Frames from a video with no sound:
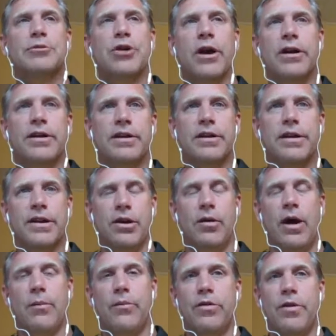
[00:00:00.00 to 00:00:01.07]
I'm trying to,
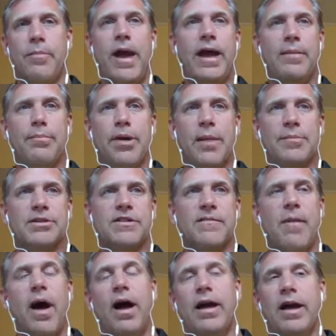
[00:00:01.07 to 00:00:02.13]
the main
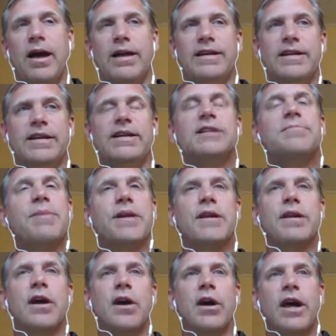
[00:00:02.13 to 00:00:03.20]
premise of my idea has
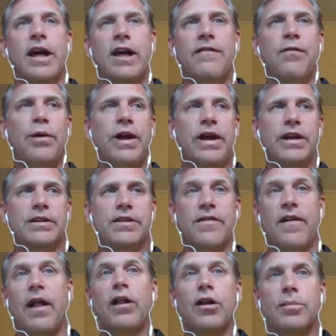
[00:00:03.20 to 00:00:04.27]
been, if we
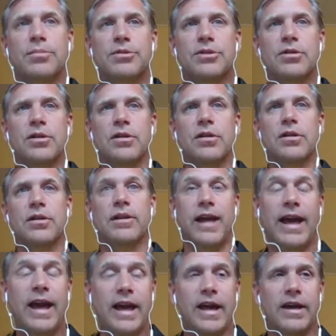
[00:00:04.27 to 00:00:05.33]
developed
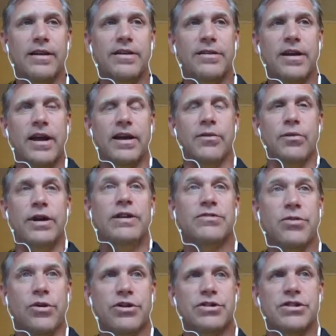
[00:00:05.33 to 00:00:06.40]
land and
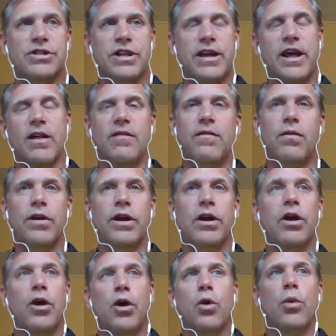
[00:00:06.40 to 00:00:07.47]
resources in California,
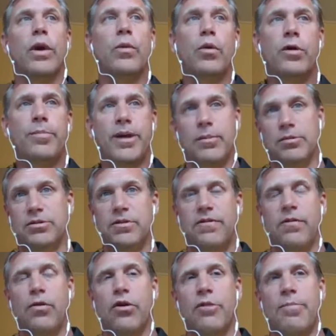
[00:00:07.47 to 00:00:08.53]
we would be able to
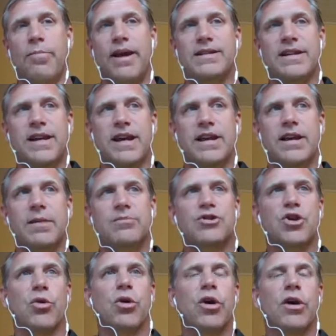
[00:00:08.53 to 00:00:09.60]
afford a basic income.
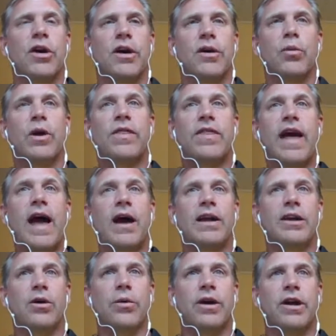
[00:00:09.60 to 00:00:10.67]
So with that,
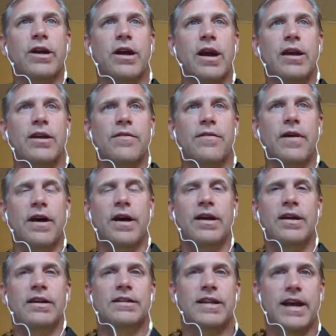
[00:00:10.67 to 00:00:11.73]
we could kind of
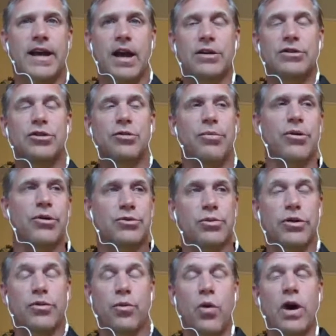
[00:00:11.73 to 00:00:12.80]
take out two birds
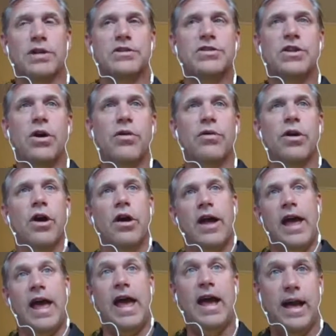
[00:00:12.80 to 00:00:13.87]
with one stone.
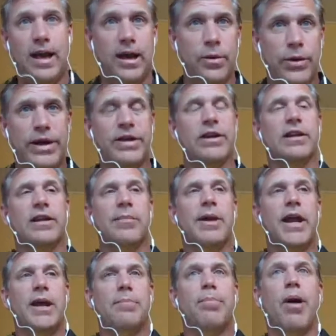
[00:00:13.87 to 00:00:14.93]
A, we could
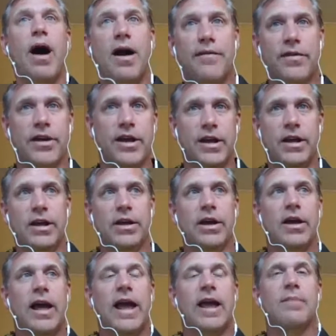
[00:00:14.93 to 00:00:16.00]
eliminate poverty,
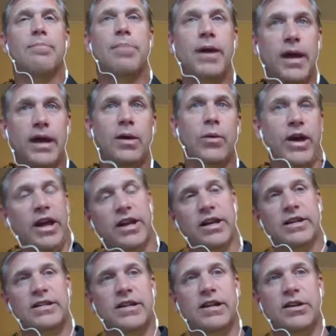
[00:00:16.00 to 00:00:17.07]
and B, we could
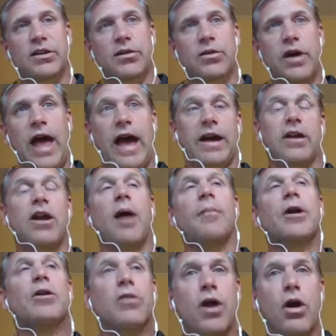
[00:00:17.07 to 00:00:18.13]
continue economic
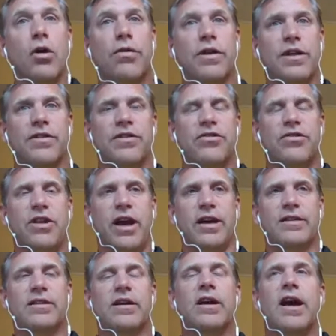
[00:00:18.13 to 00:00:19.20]
growth in the state.
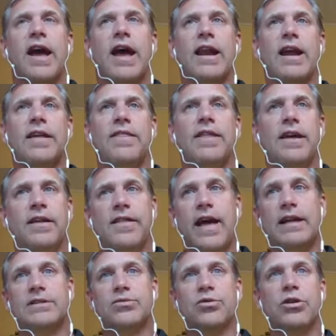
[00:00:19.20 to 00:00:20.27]
And I think
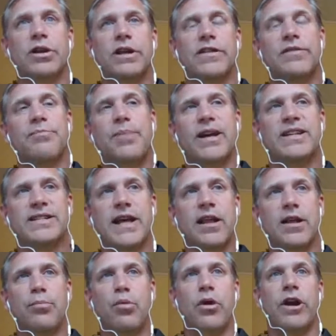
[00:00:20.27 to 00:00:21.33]
that's really the big
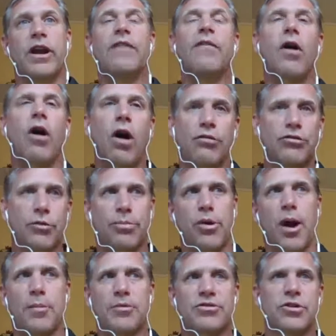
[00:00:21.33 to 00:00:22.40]
selling point. And I've also
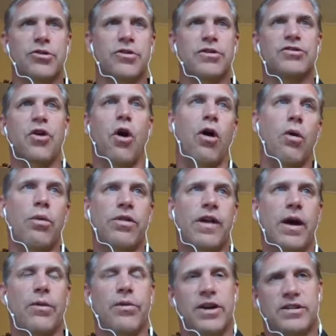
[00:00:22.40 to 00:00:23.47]
promised to do this all
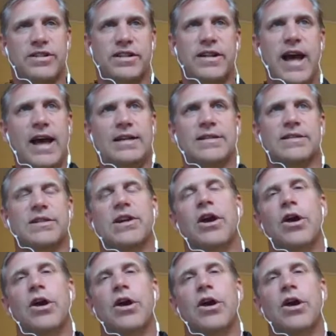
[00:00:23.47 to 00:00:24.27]
without raising taxes.